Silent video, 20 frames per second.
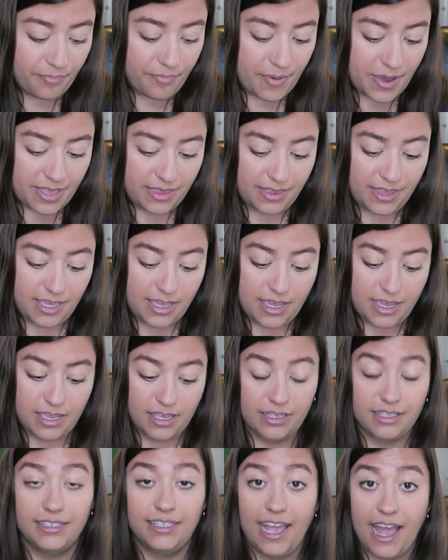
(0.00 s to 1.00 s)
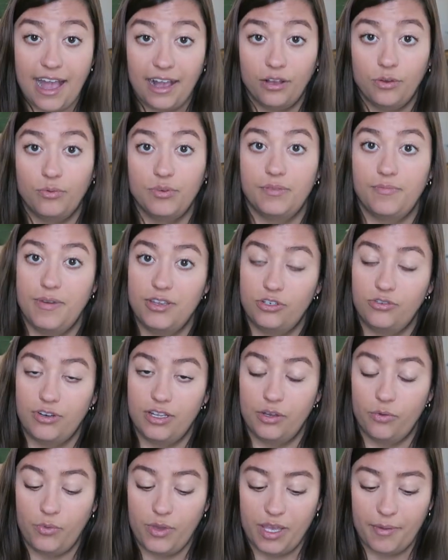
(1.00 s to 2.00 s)
but the sac was
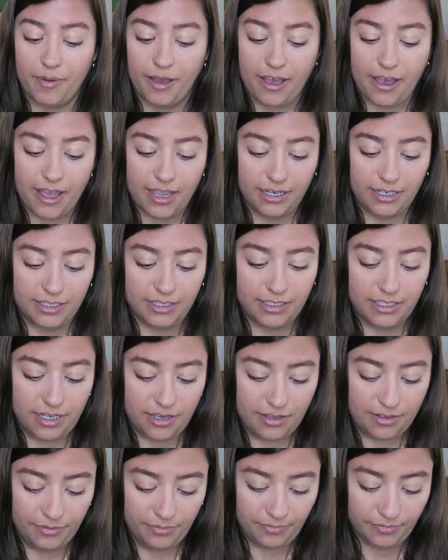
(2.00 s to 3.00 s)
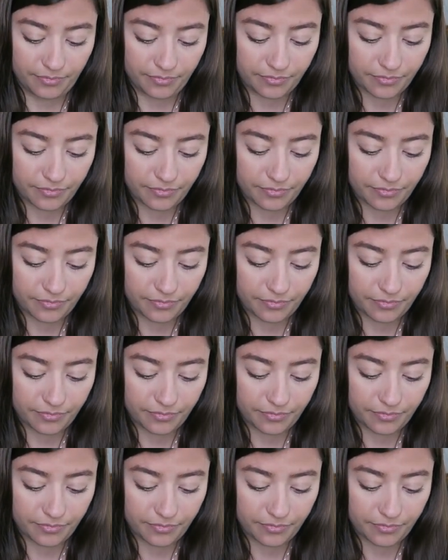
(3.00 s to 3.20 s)
measuring a week behind still.